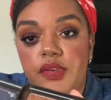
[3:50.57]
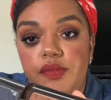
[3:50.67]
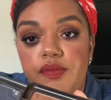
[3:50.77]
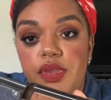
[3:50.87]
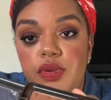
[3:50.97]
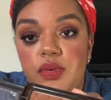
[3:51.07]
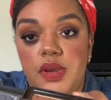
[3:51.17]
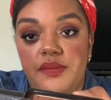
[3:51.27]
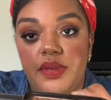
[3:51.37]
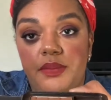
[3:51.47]
view
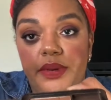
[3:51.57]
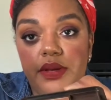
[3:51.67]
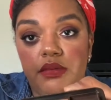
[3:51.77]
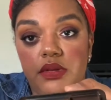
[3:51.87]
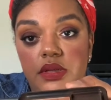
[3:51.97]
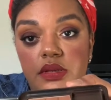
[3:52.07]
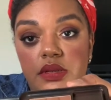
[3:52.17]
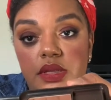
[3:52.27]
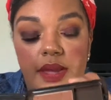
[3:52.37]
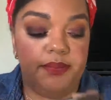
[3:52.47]
of it, but
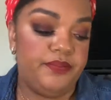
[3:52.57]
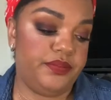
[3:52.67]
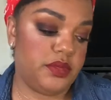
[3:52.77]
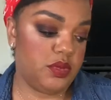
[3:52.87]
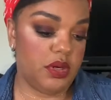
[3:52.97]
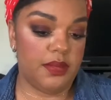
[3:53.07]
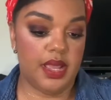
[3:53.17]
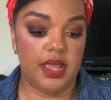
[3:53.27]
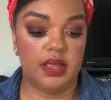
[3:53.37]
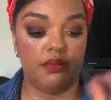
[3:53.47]
yeah, it's one of
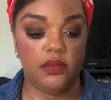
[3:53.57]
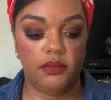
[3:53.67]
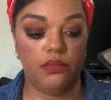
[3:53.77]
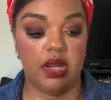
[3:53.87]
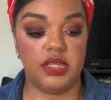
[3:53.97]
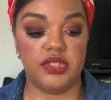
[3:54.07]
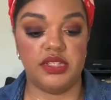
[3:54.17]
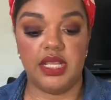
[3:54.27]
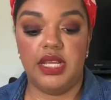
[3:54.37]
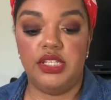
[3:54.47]
my bronzers
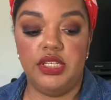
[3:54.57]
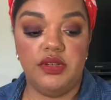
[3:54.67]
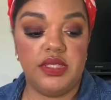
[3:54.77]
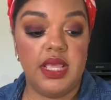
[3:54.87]
I like to use.